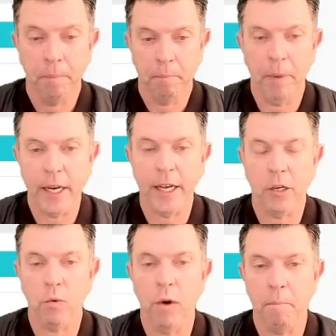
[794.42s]

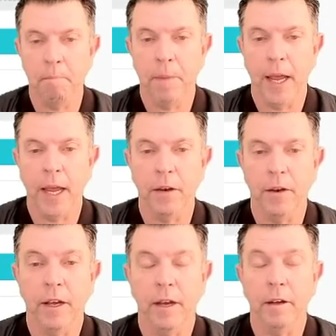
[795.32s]
PancakeSwap and
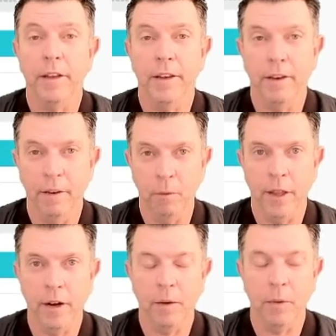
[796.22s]

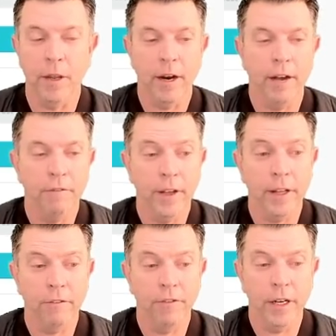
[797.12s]
whether I
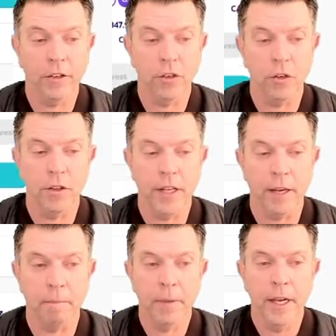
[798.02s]
feel it's a good
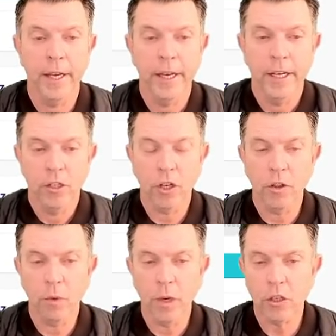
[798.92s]
thing. So
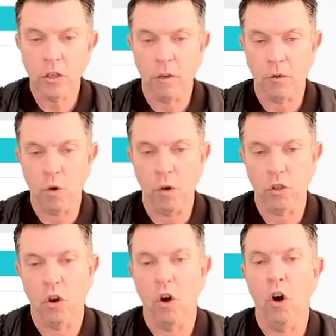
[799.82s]
the risks, of
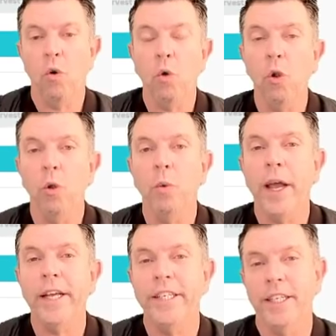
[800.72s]
course, are
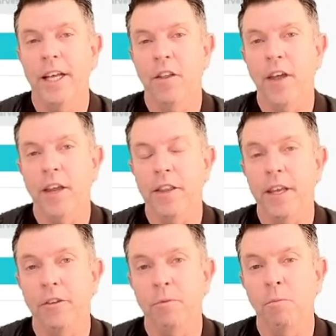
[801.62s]
always that
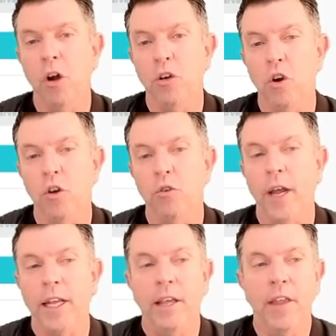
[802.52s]
the smart
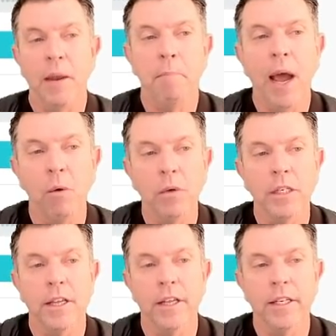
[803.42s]
contract that
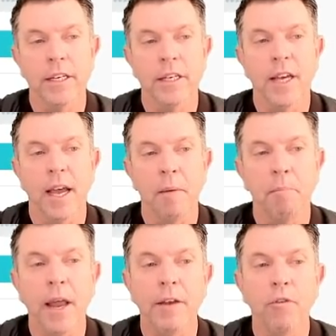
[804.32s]
powers this entire
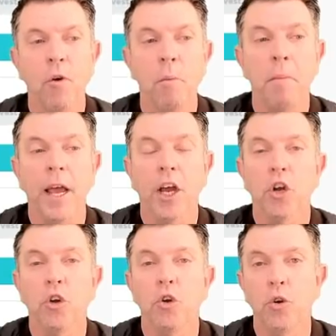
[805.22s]
platform
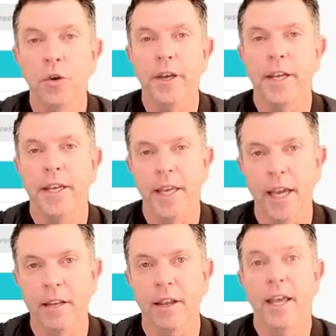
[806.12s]
could
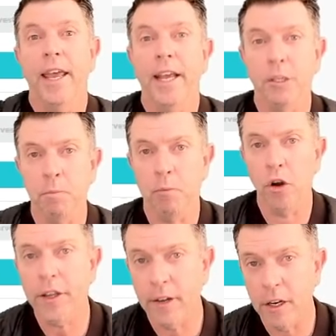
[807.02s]
get
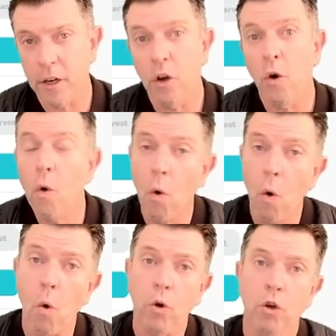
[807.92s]
exploited
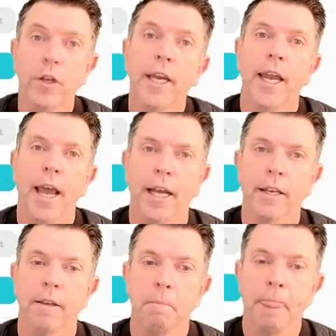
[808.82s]
or could get hacked.